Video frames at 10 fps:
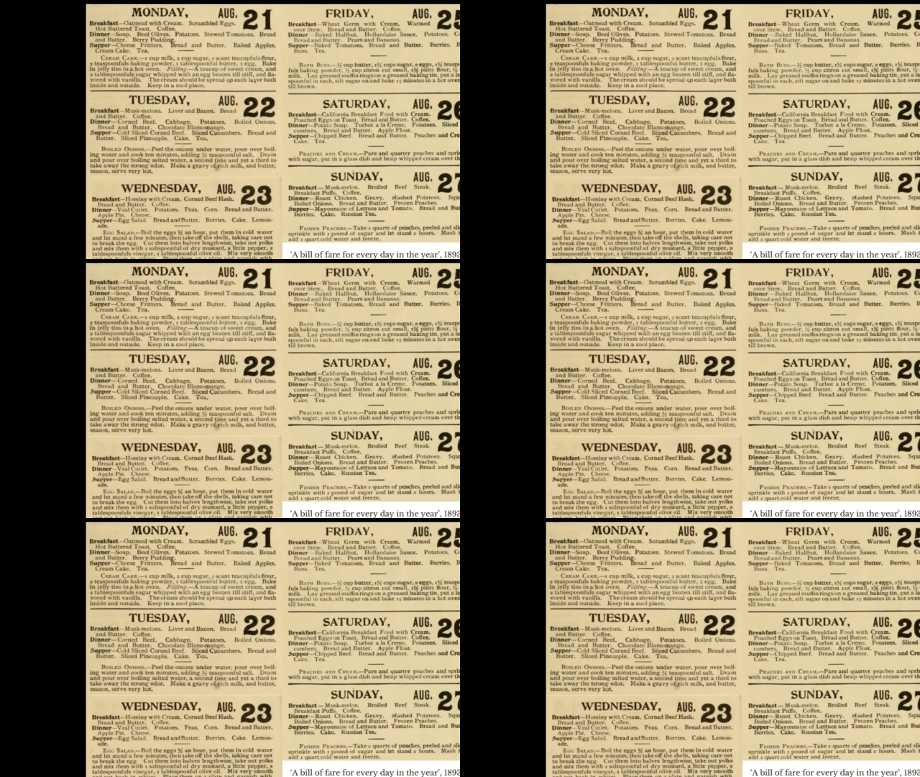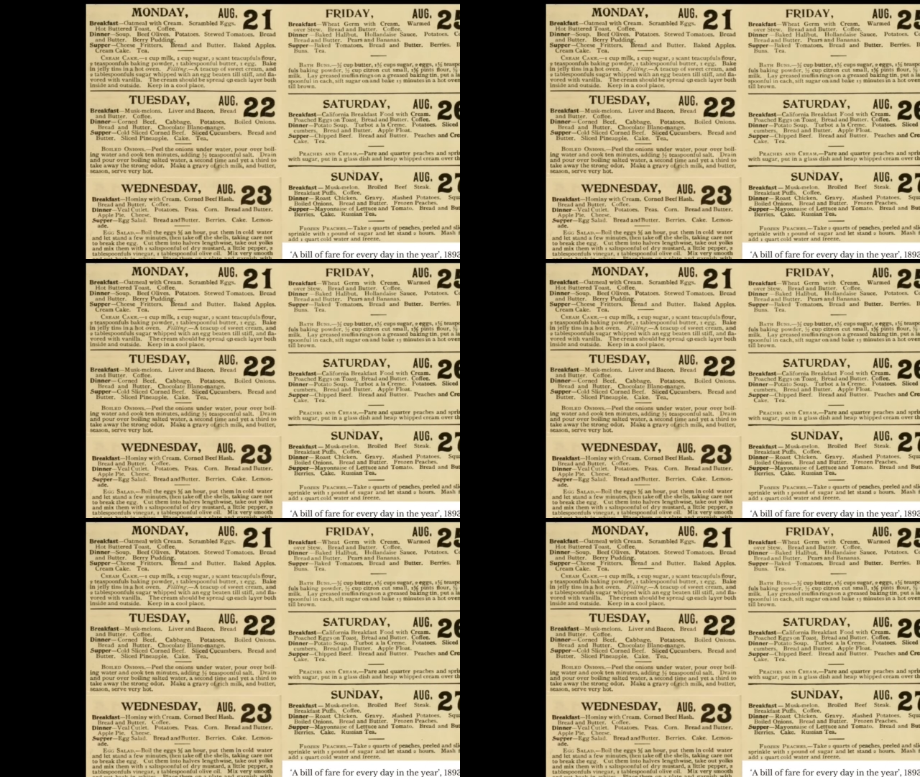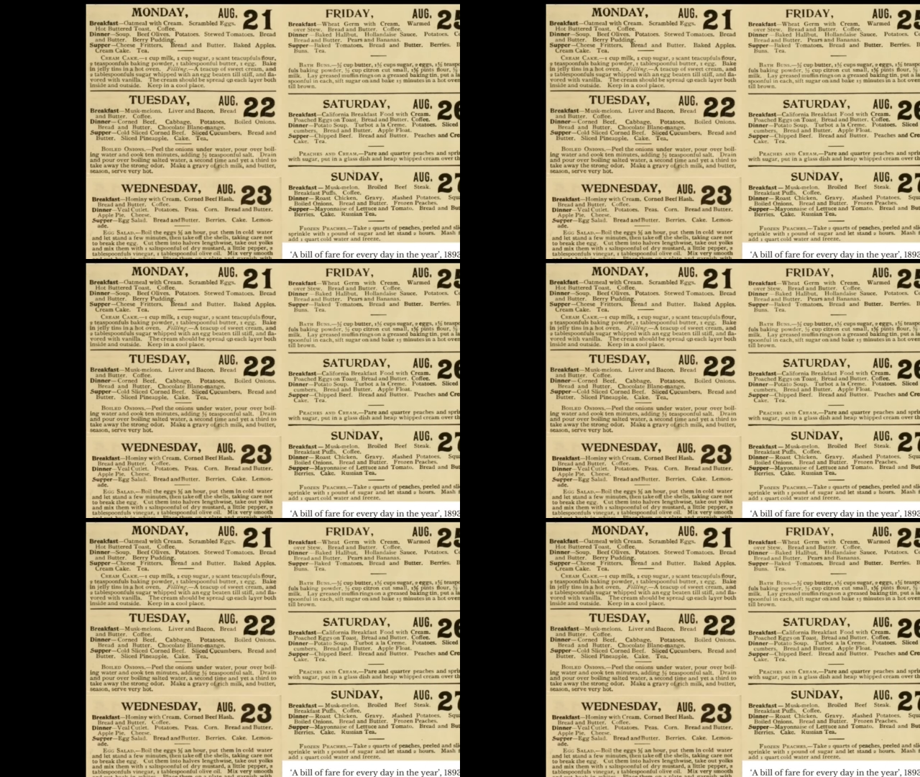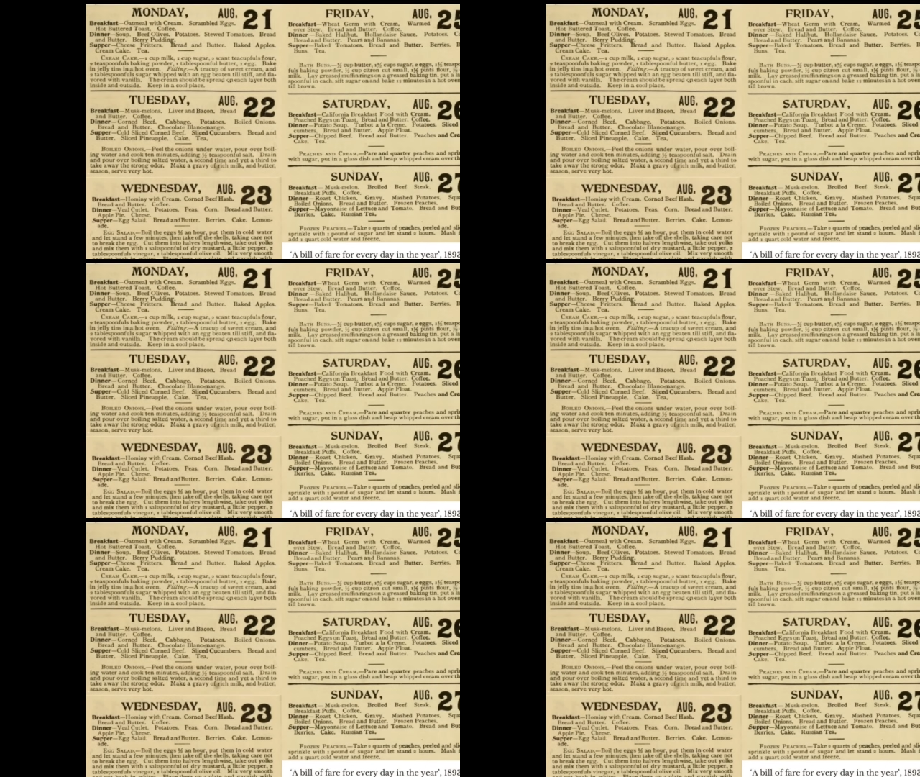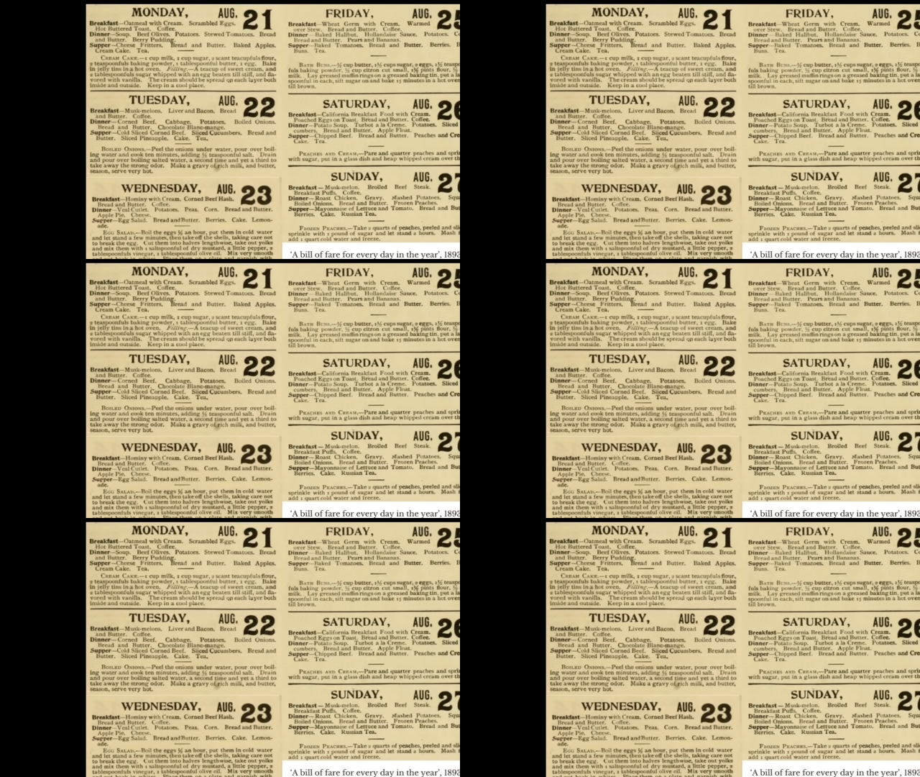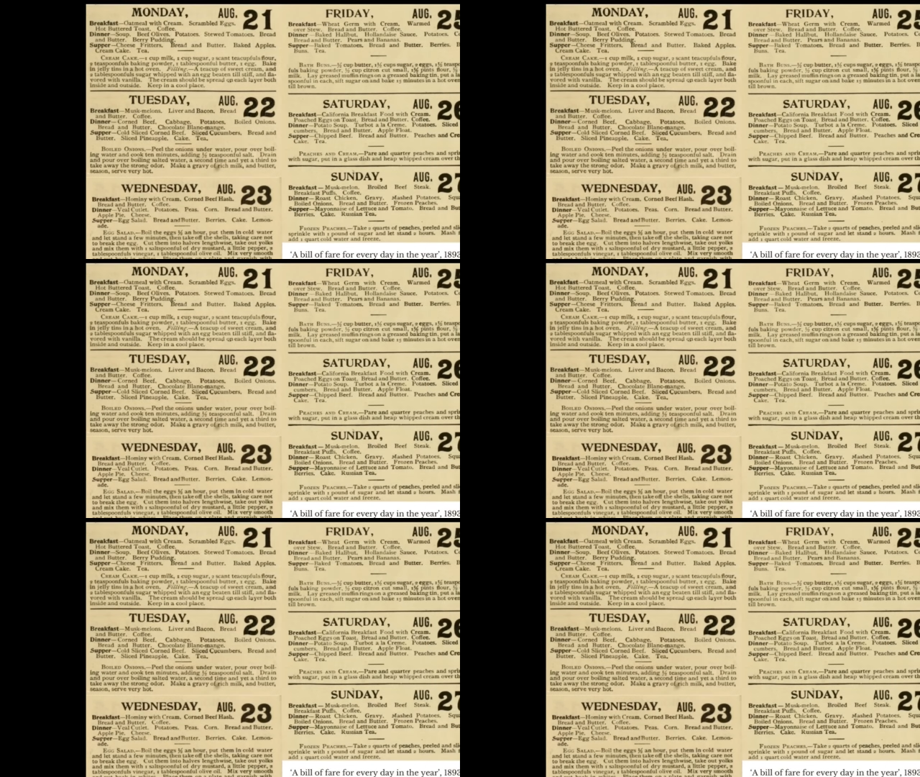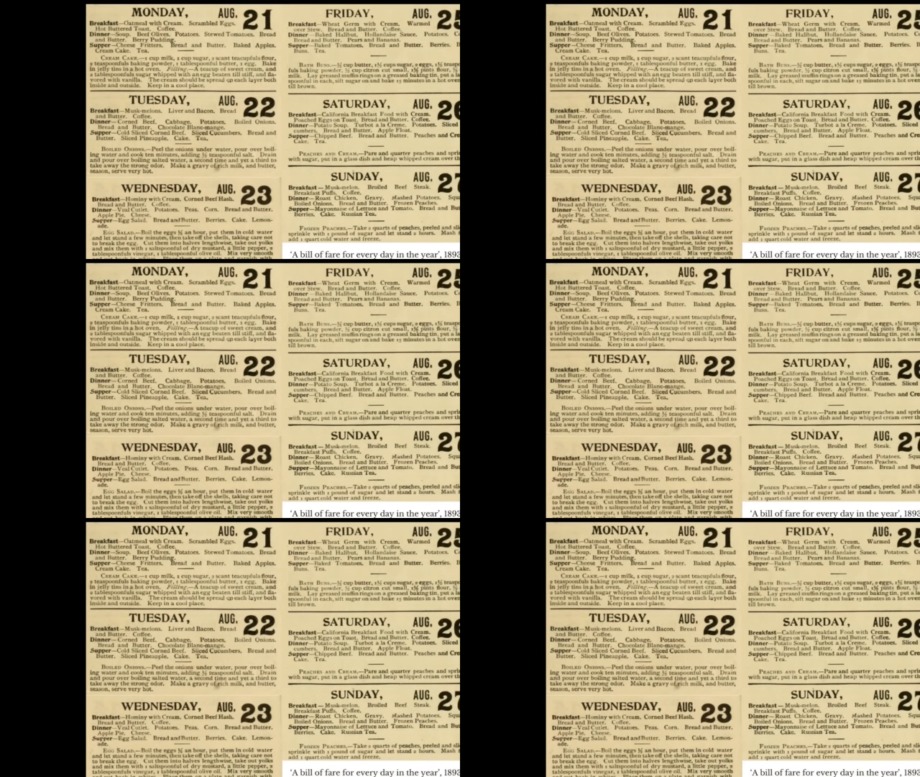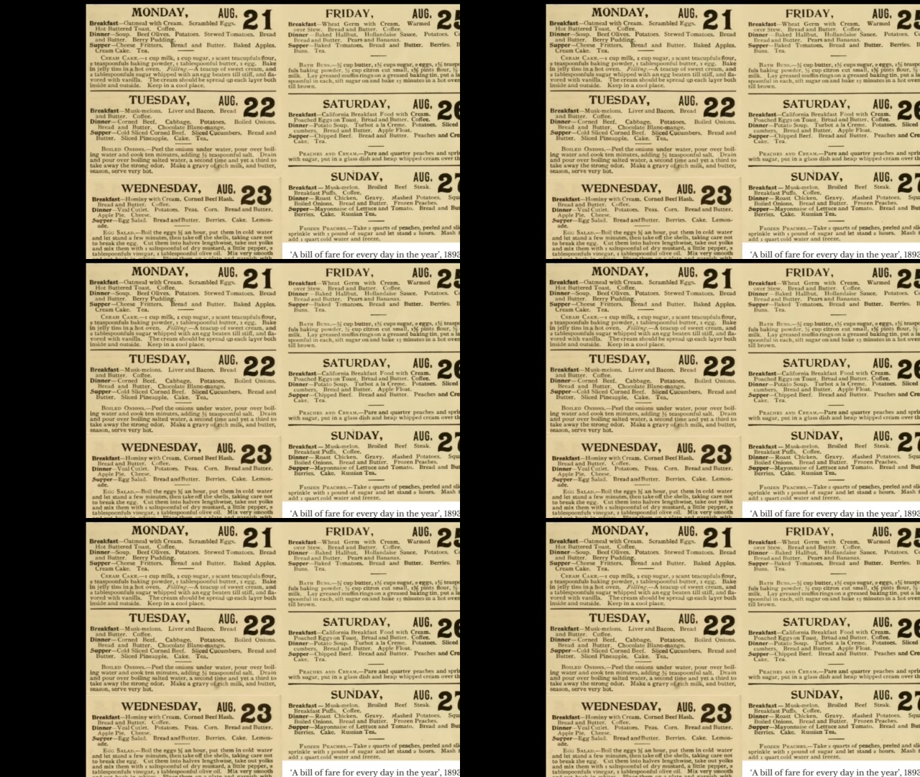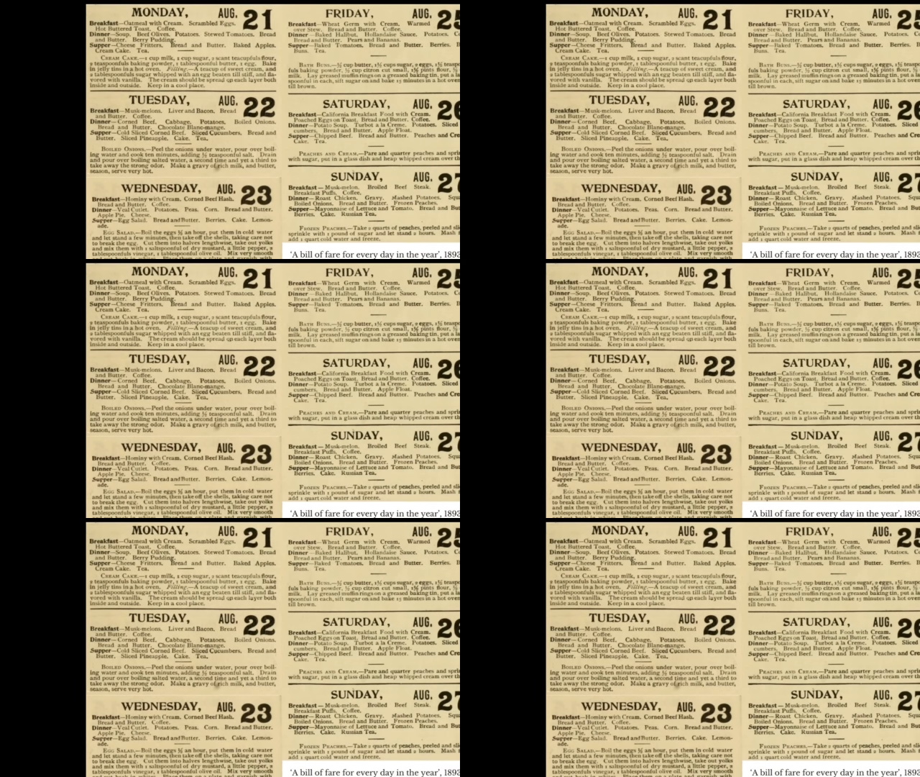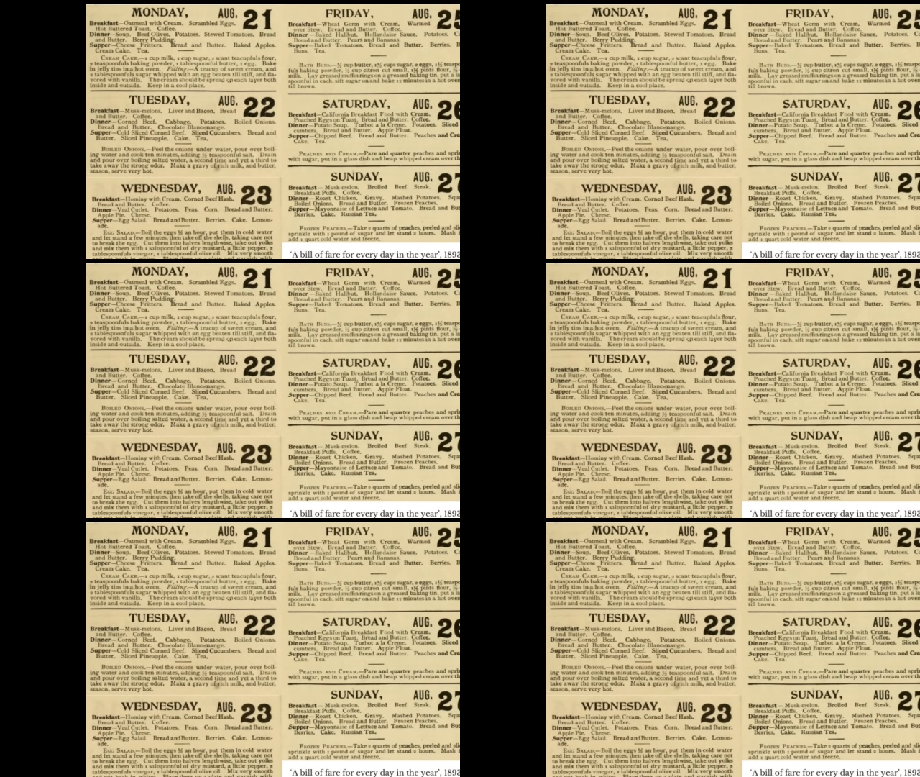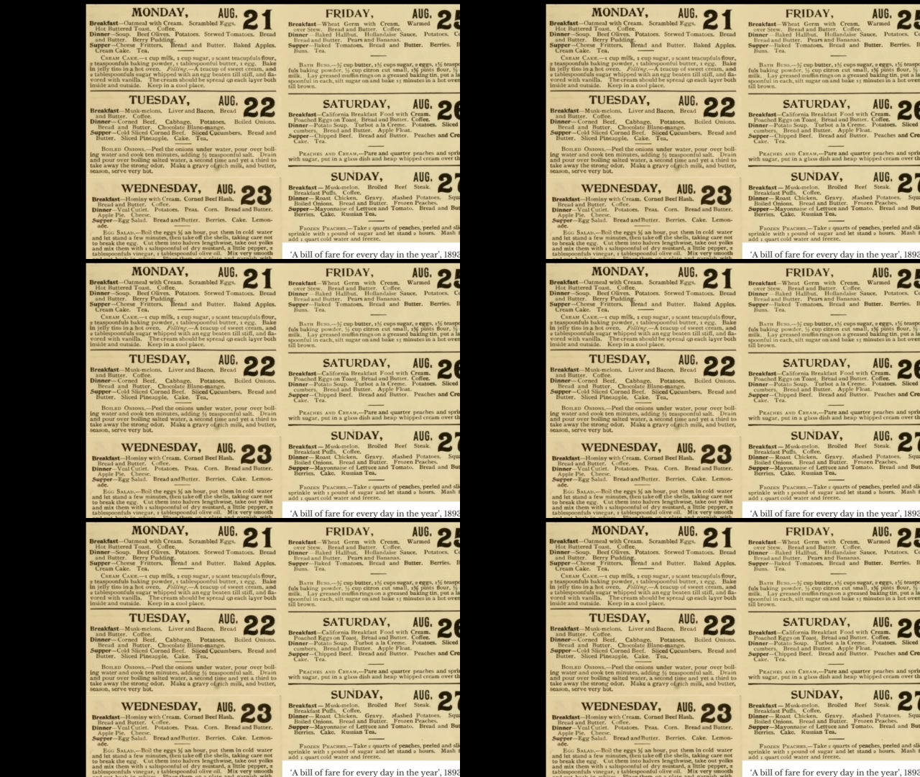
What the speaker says: No face is visible, so there are no lips to read.